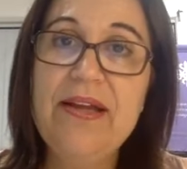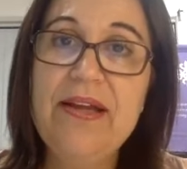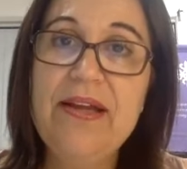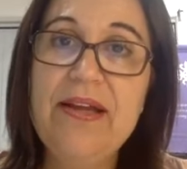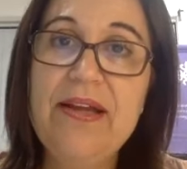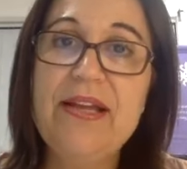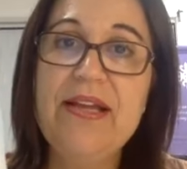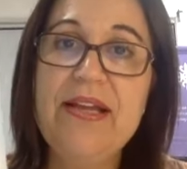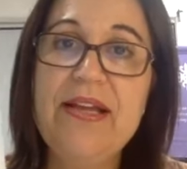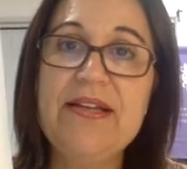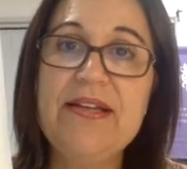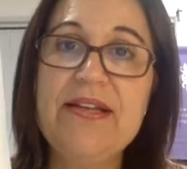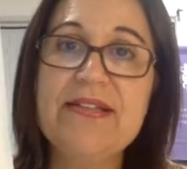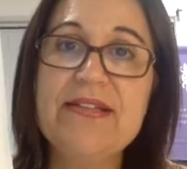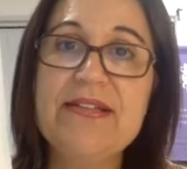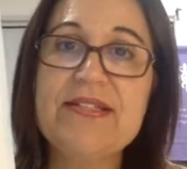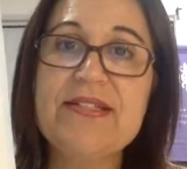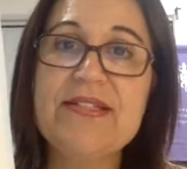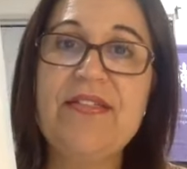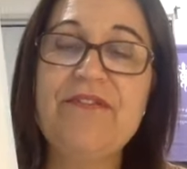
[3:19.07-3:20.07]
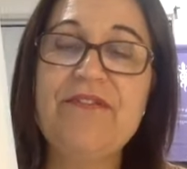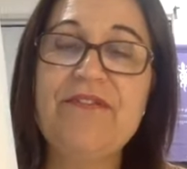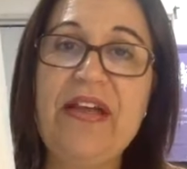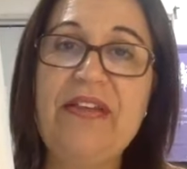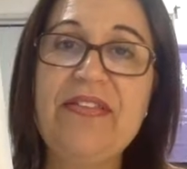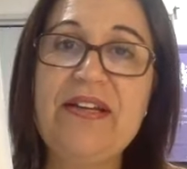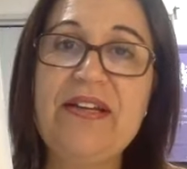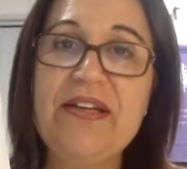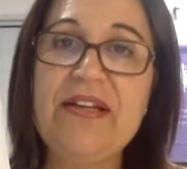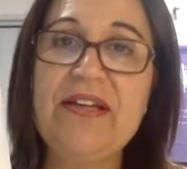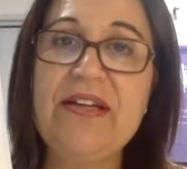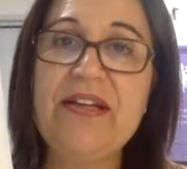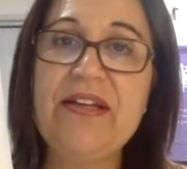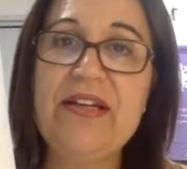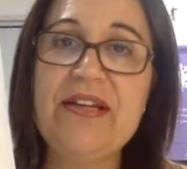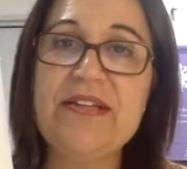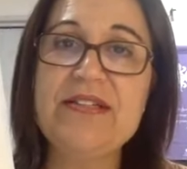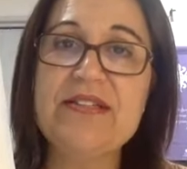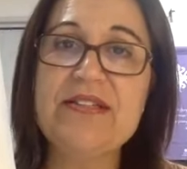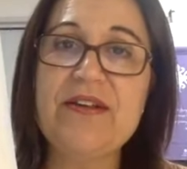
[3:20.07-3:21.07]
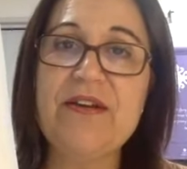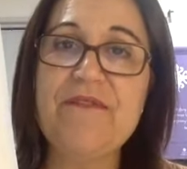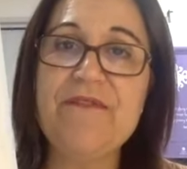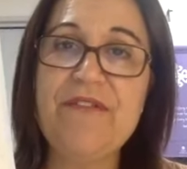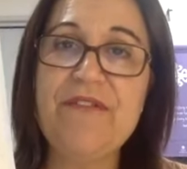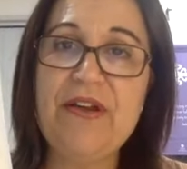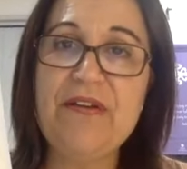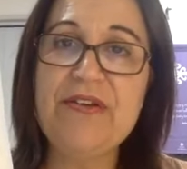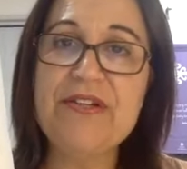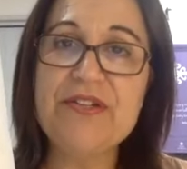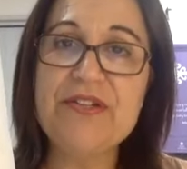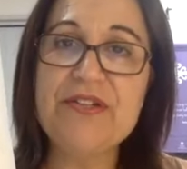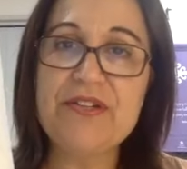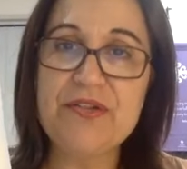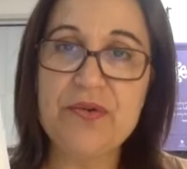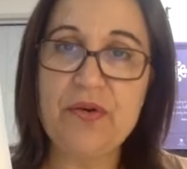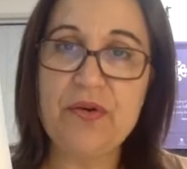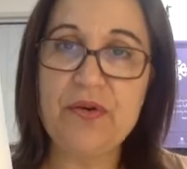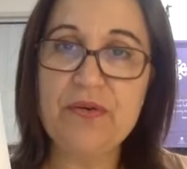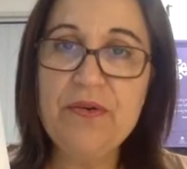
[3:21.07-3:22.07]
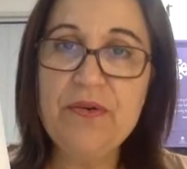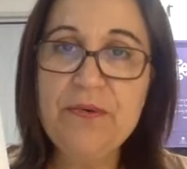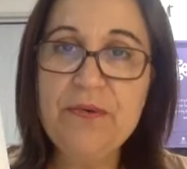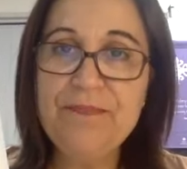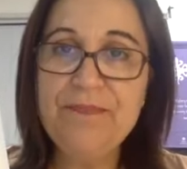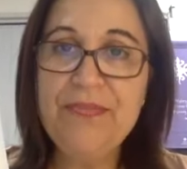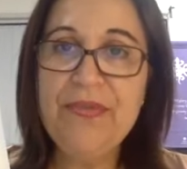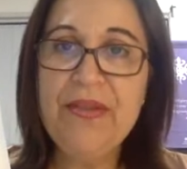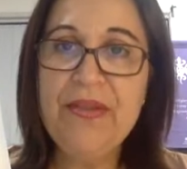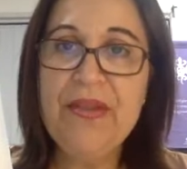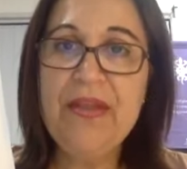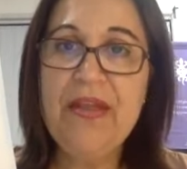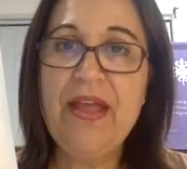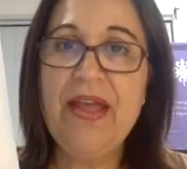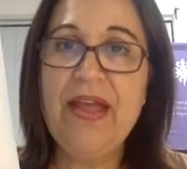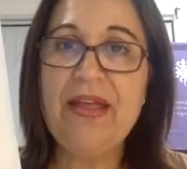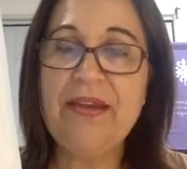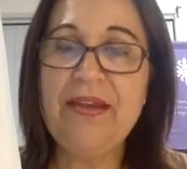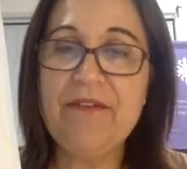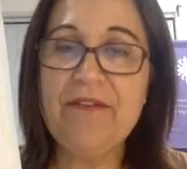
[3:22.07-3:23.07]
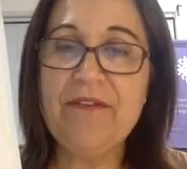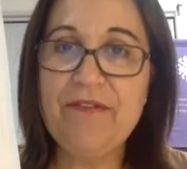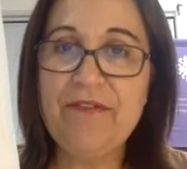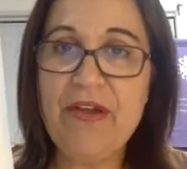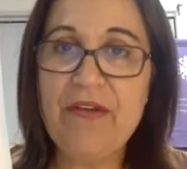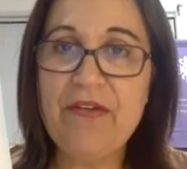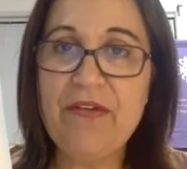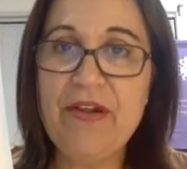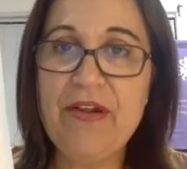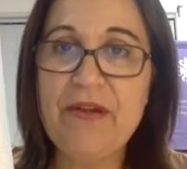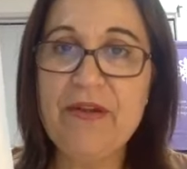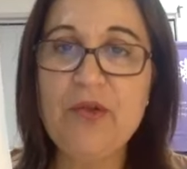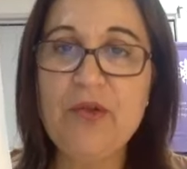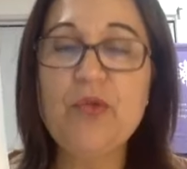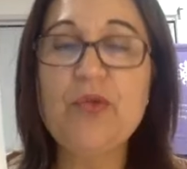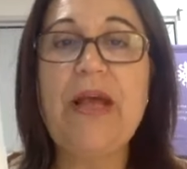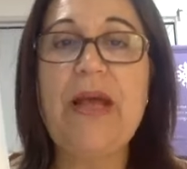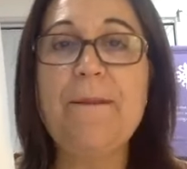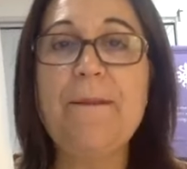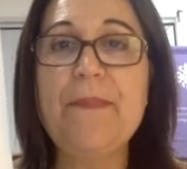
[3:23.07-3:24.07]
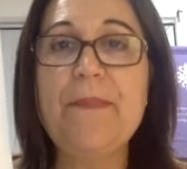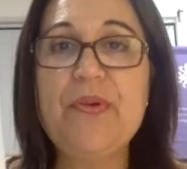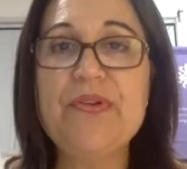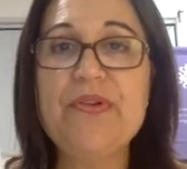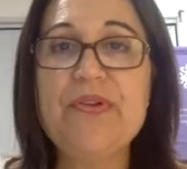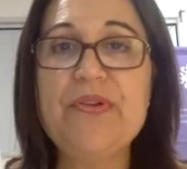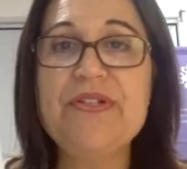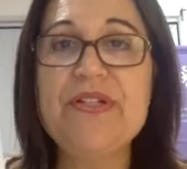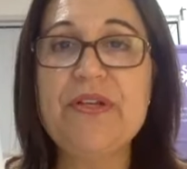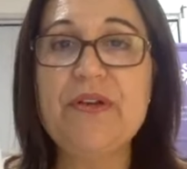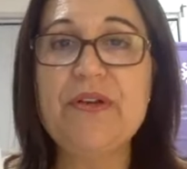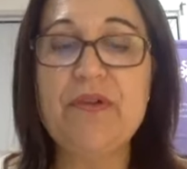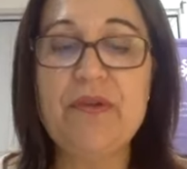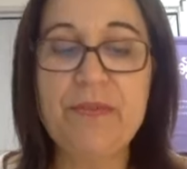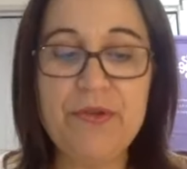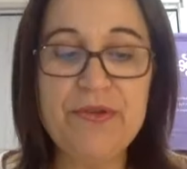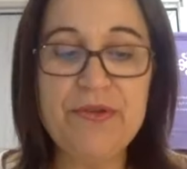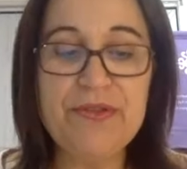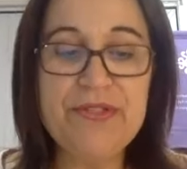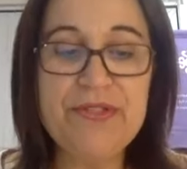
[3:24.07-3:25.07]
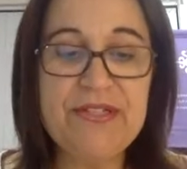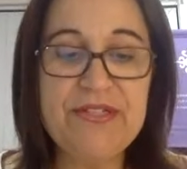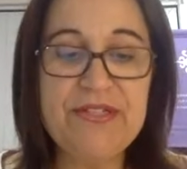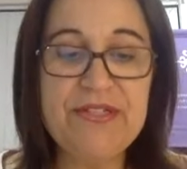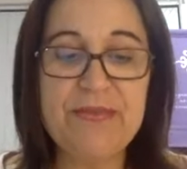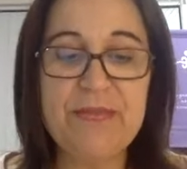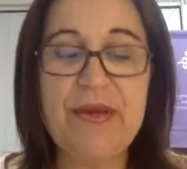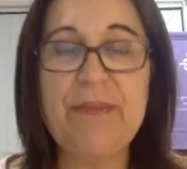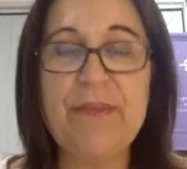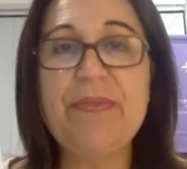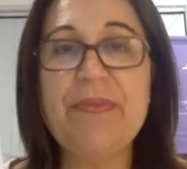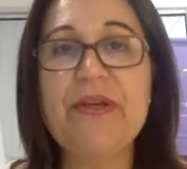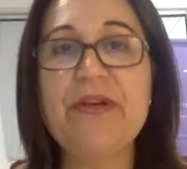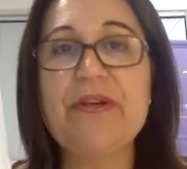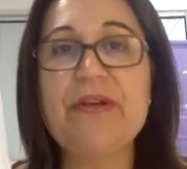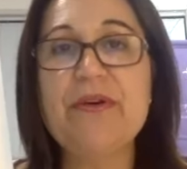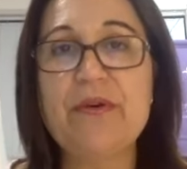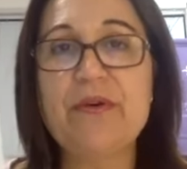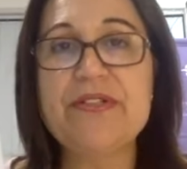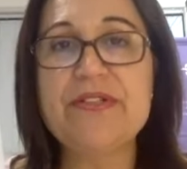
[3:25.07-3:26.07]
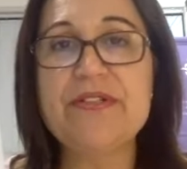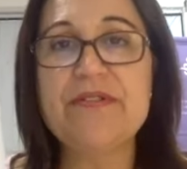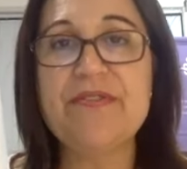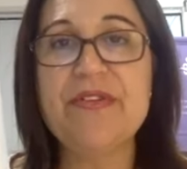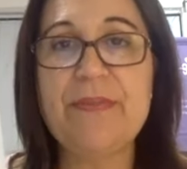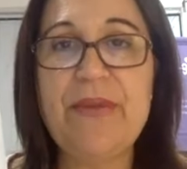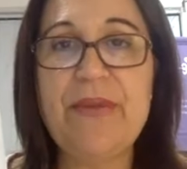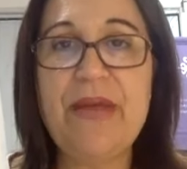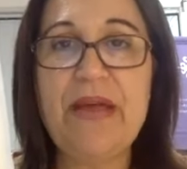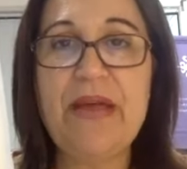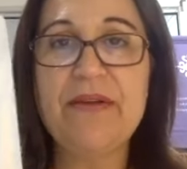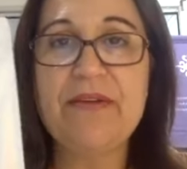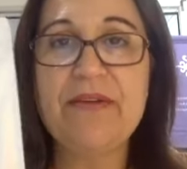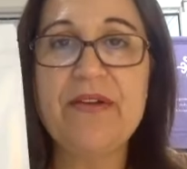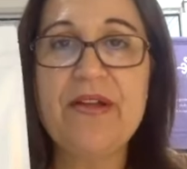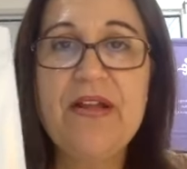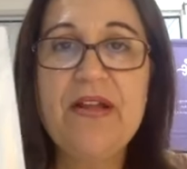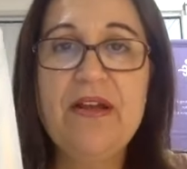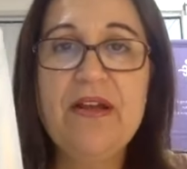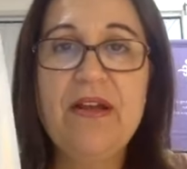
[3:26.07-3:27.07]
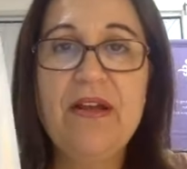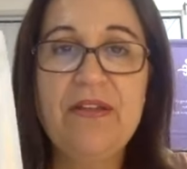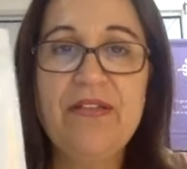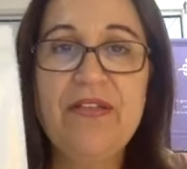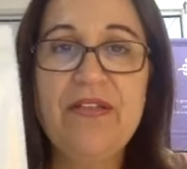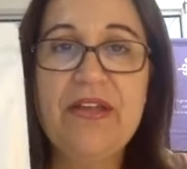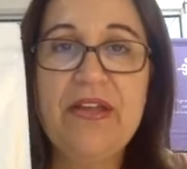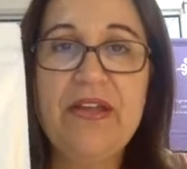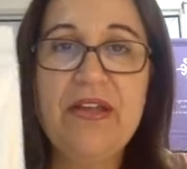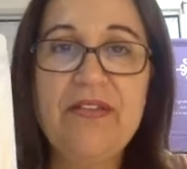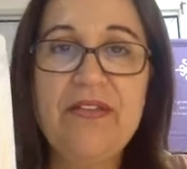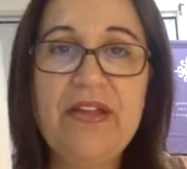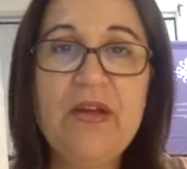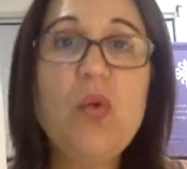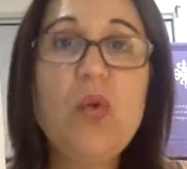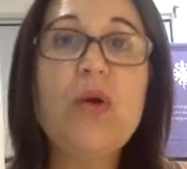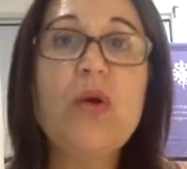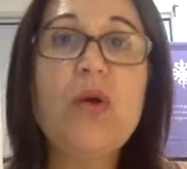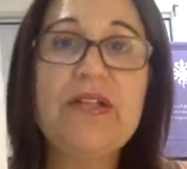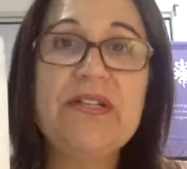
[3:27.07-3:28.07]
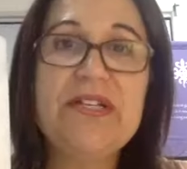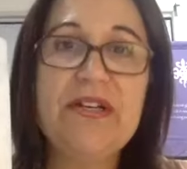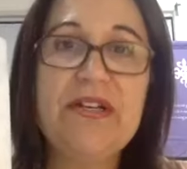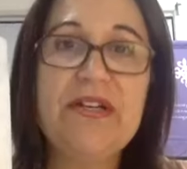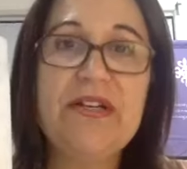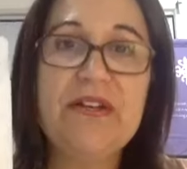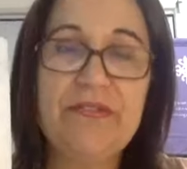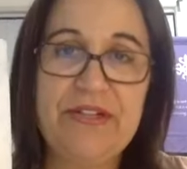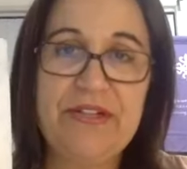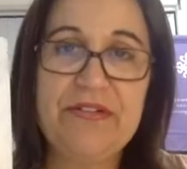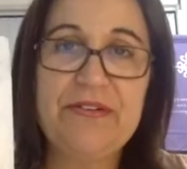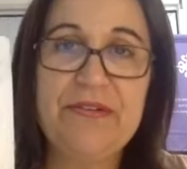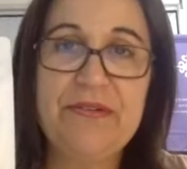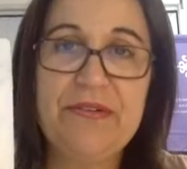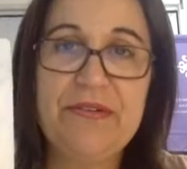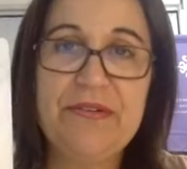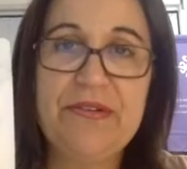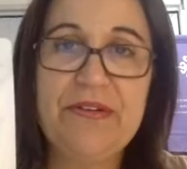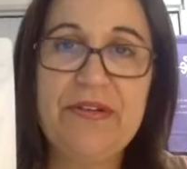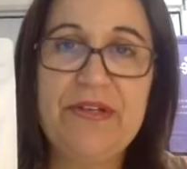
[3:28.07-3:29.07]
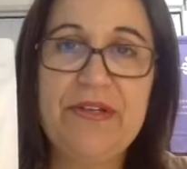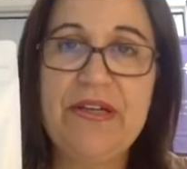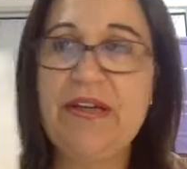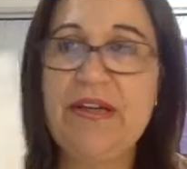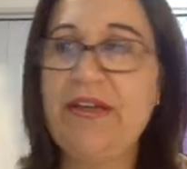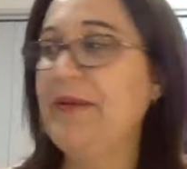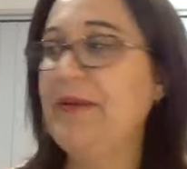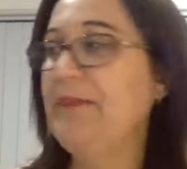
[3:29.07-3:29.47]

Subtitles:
is the fact that it is very strong and very good at boosting your immune system up because of the amount, the quality of it, okay?